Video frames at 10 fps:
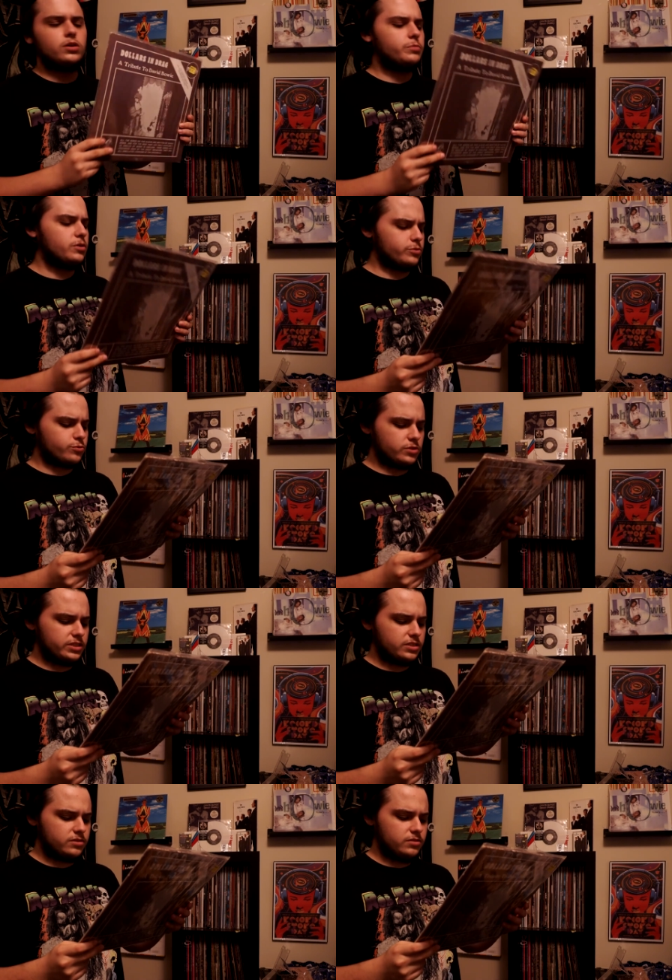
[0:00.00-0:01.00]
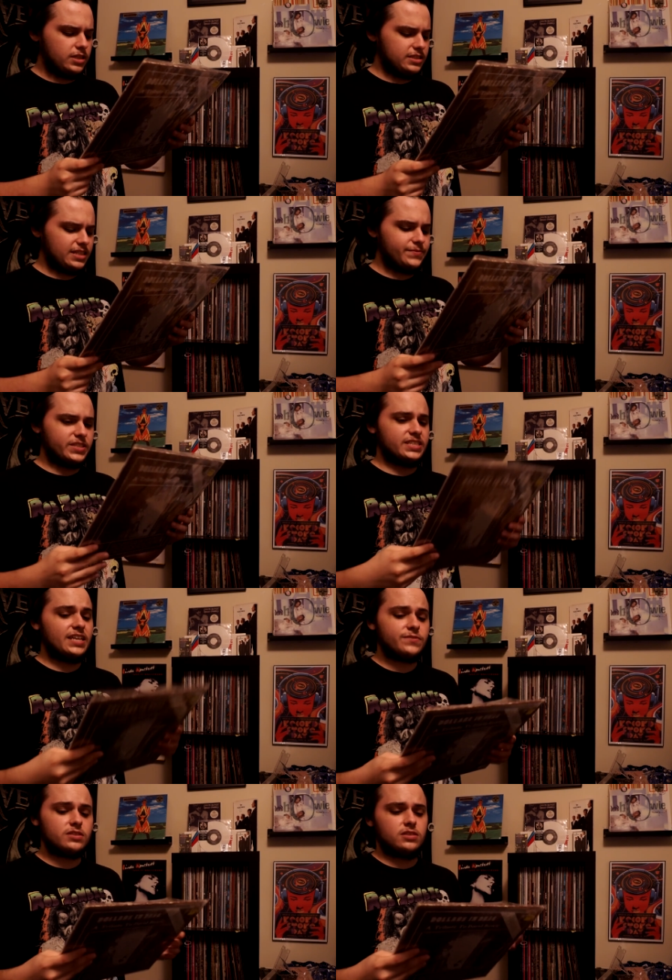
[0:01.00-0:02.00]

but it was released in '77,